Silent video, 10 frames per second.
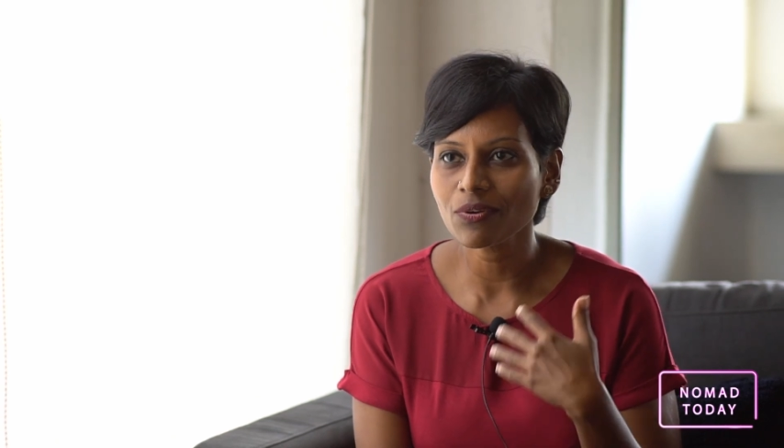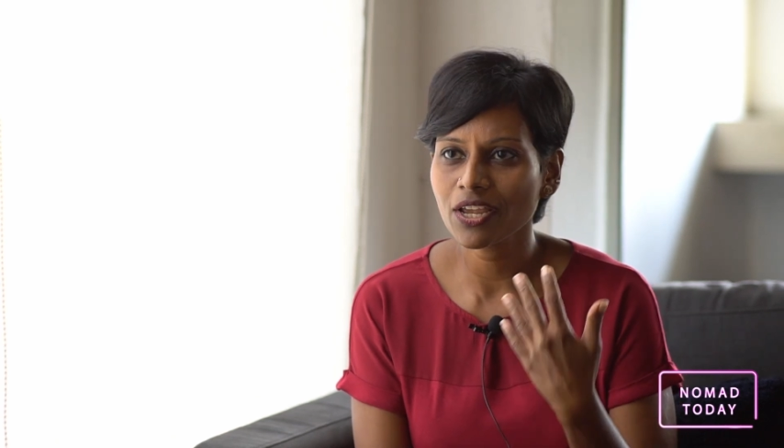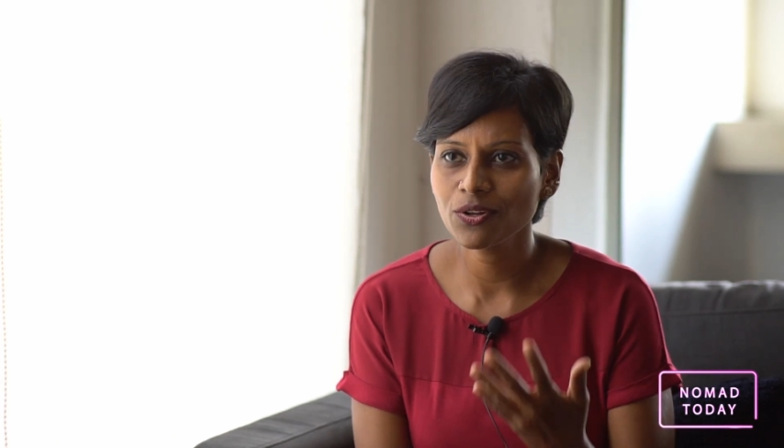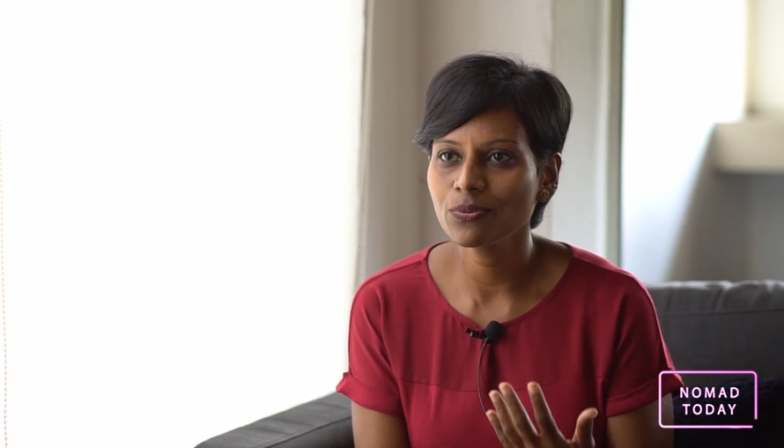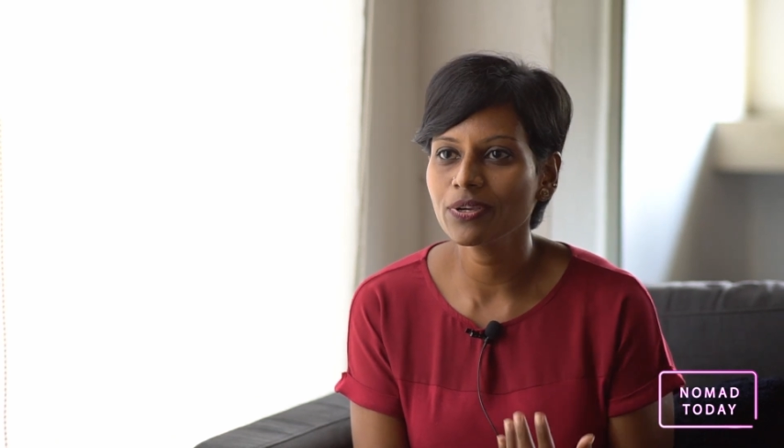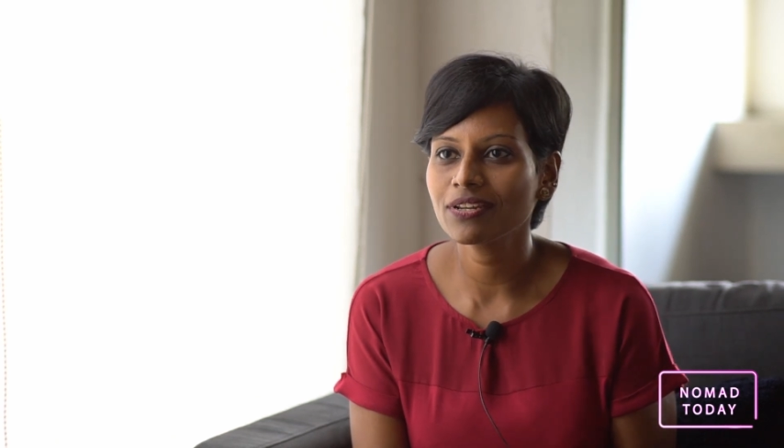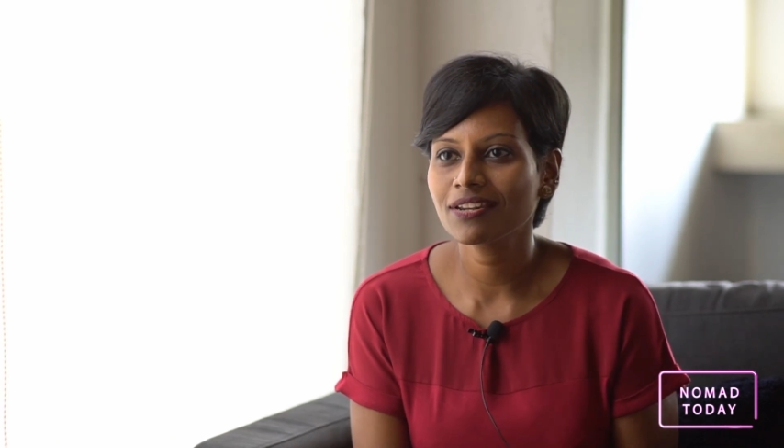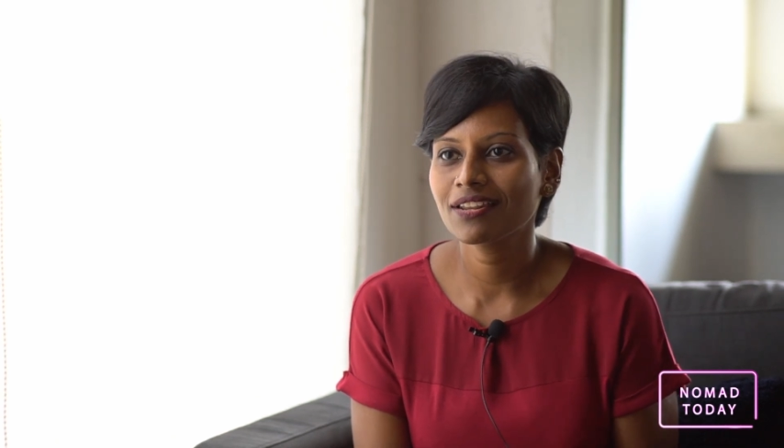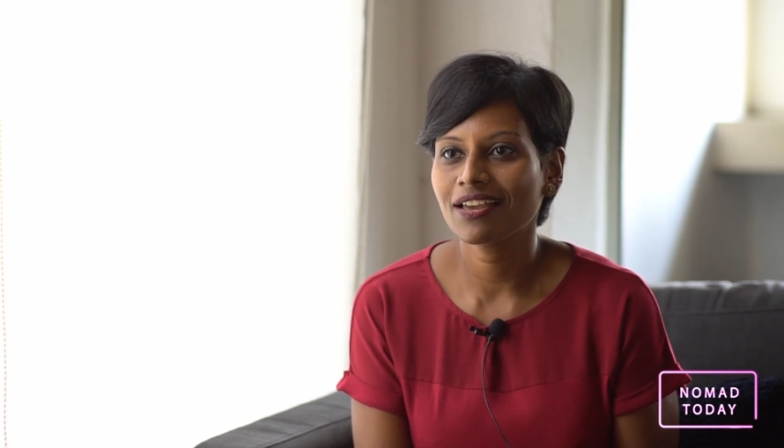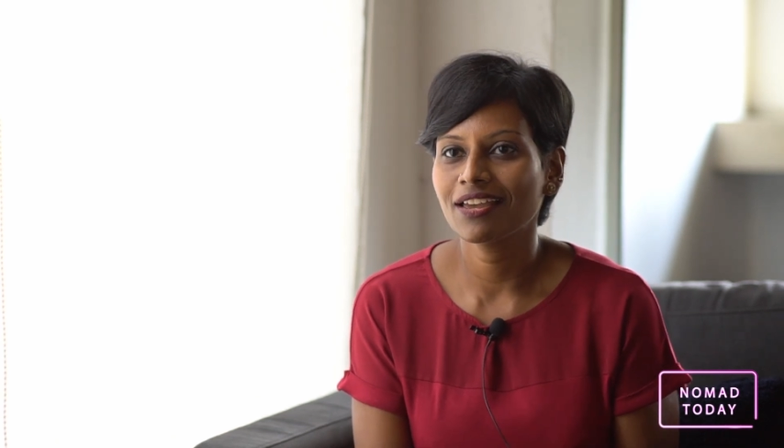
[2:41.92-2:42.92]
when I do
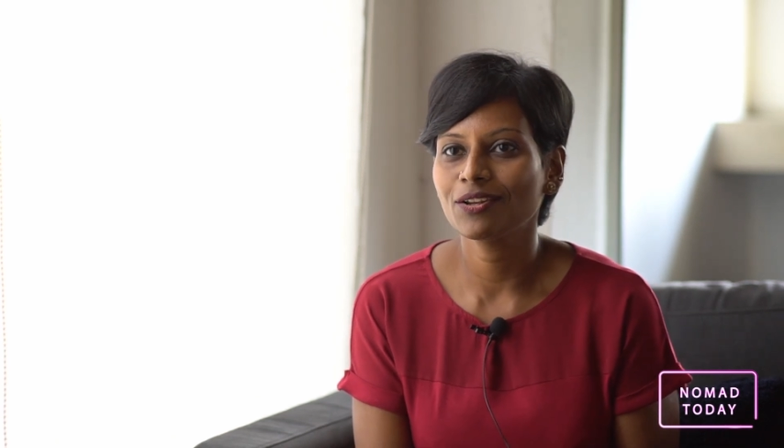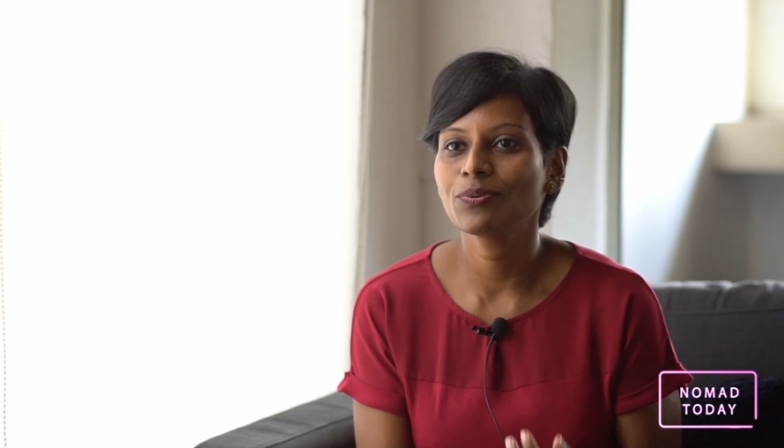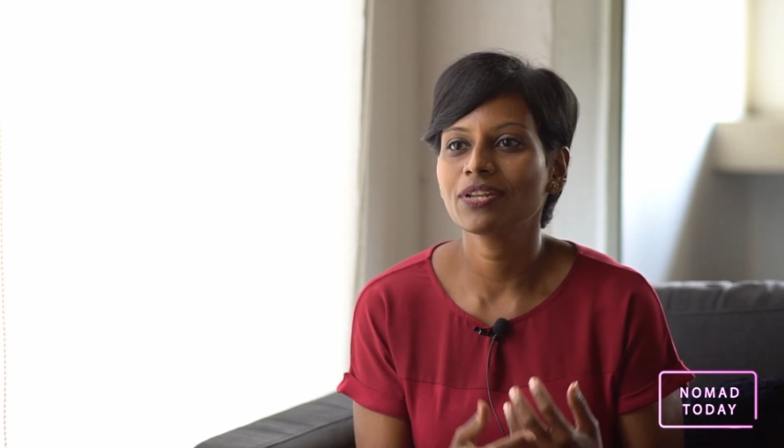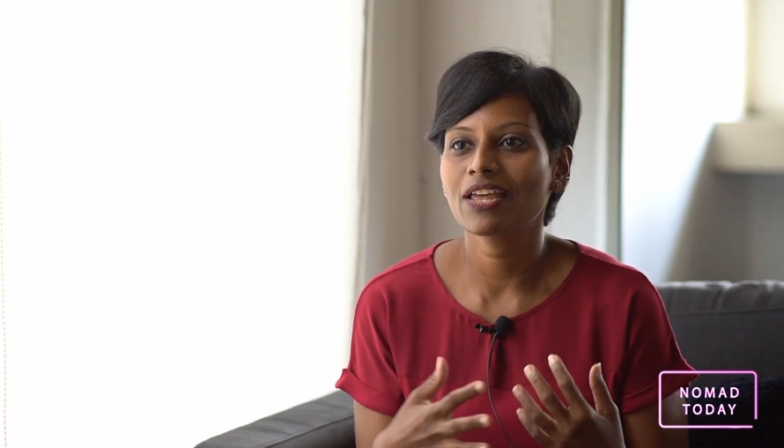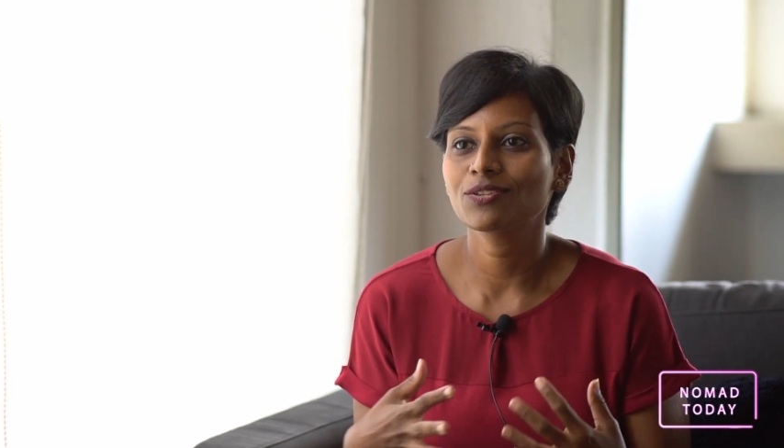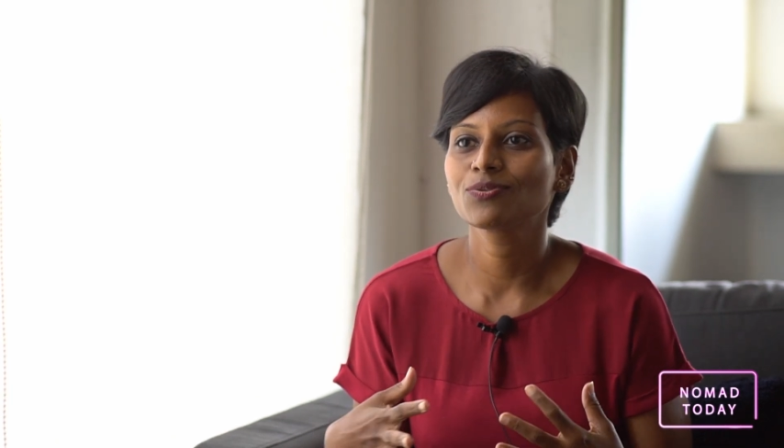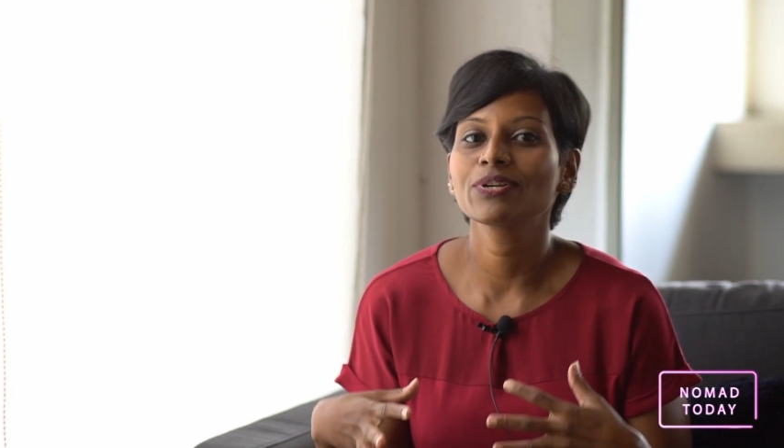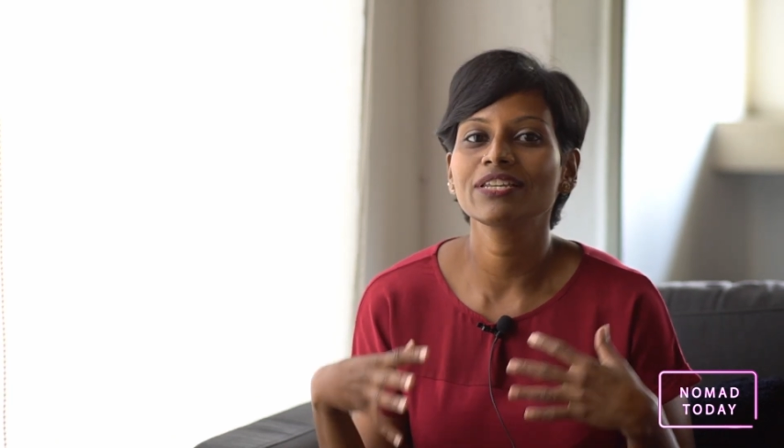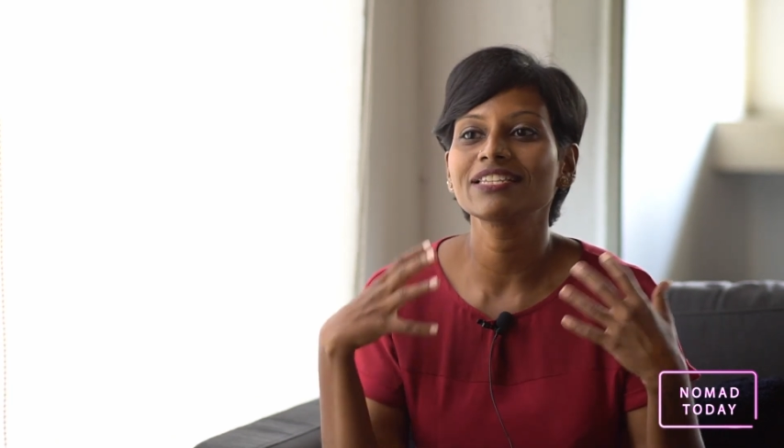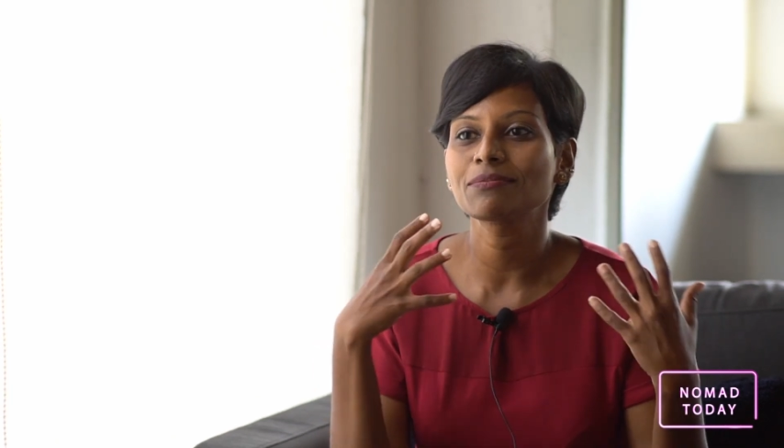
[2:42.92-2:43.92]
it as
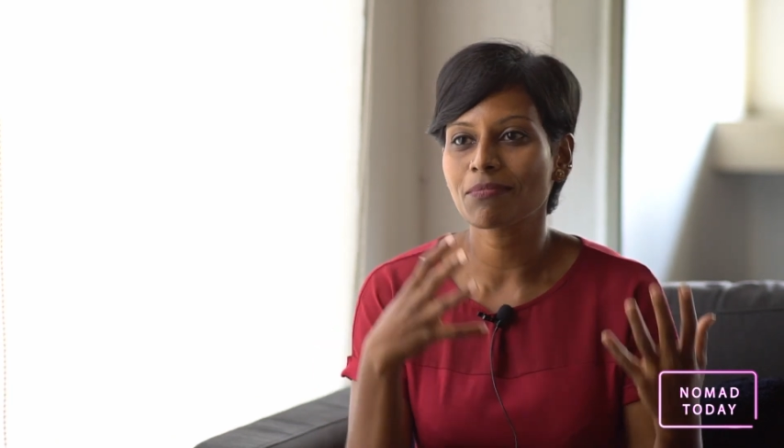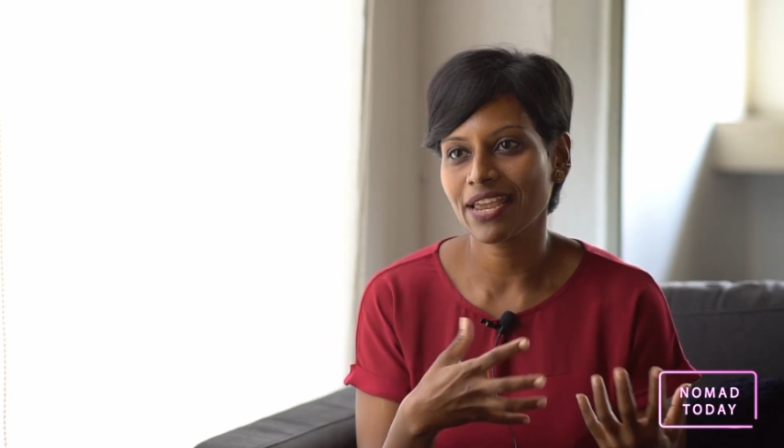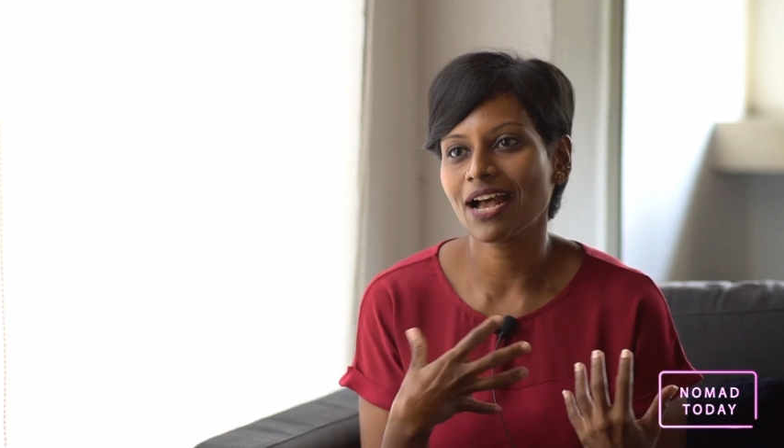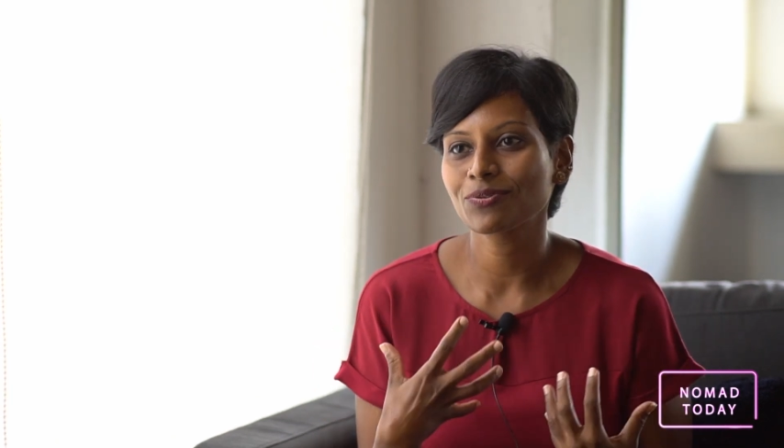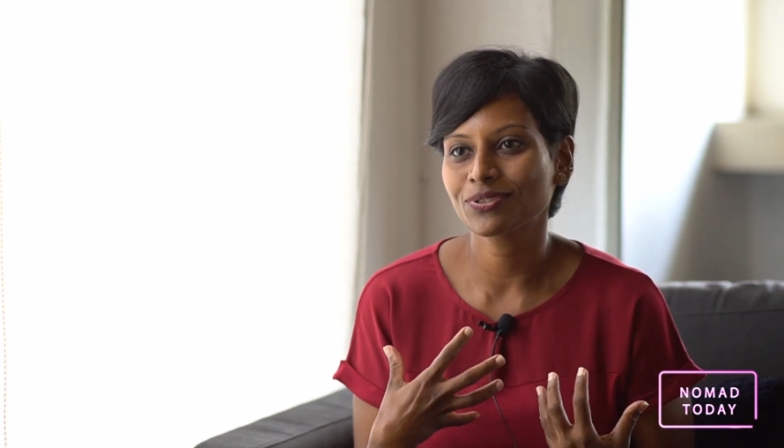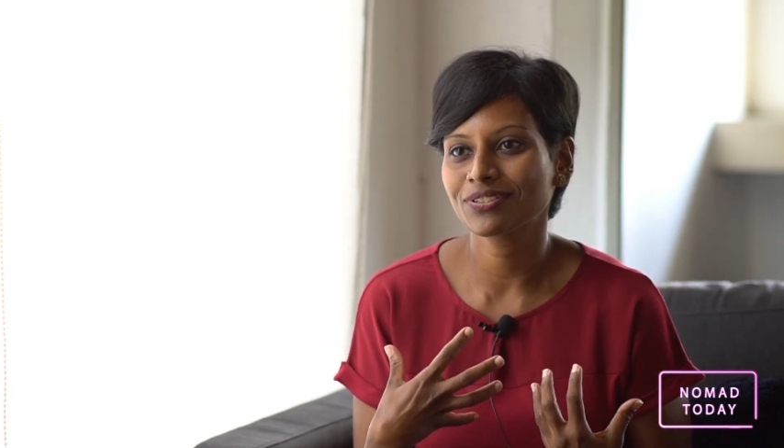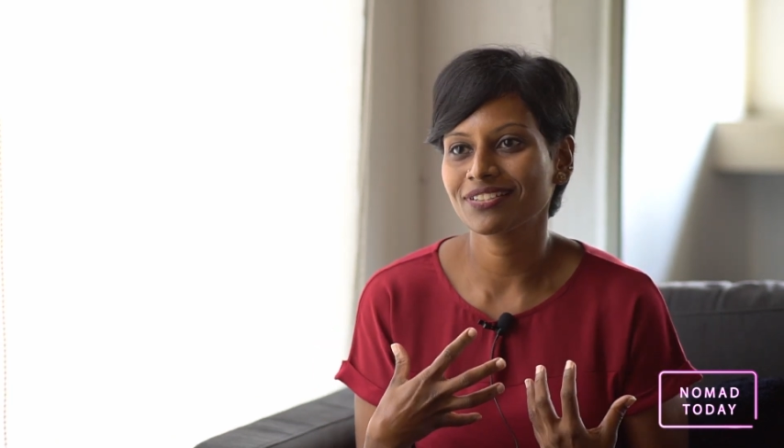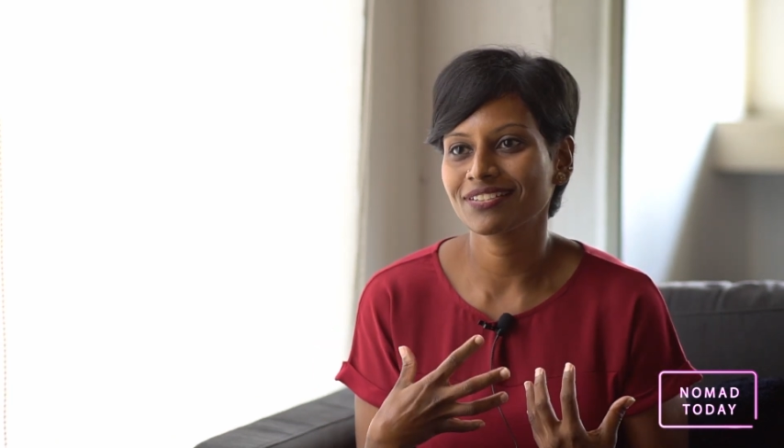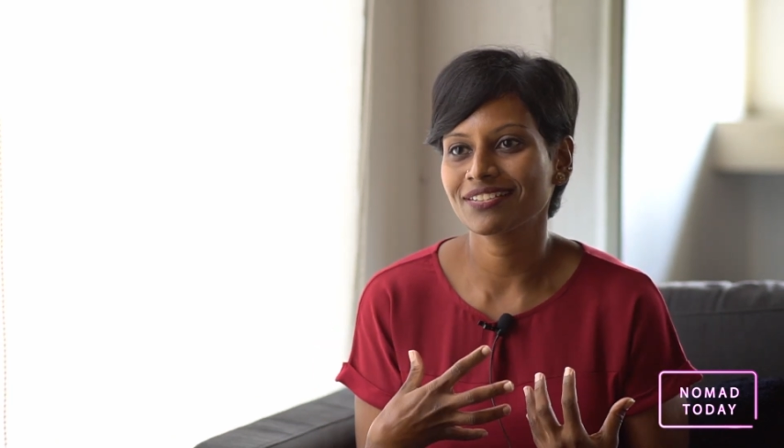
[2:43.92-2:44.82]
though it is my house.